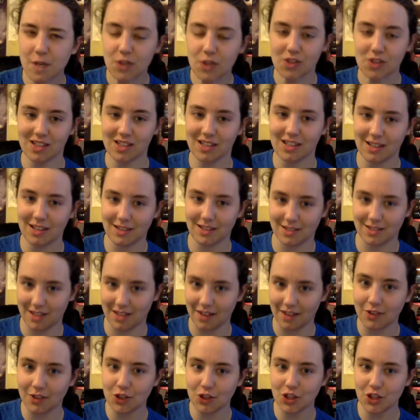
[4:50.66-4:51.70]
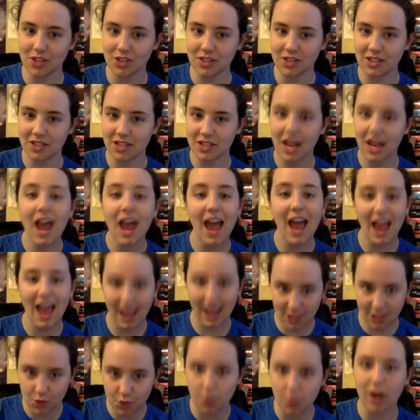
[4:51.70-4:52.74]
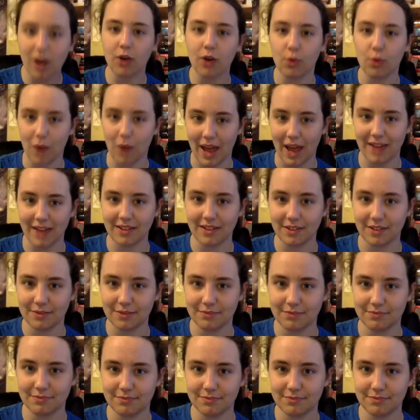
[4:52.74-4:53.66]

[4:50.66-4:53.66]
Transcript: fiercely intelligent and well read.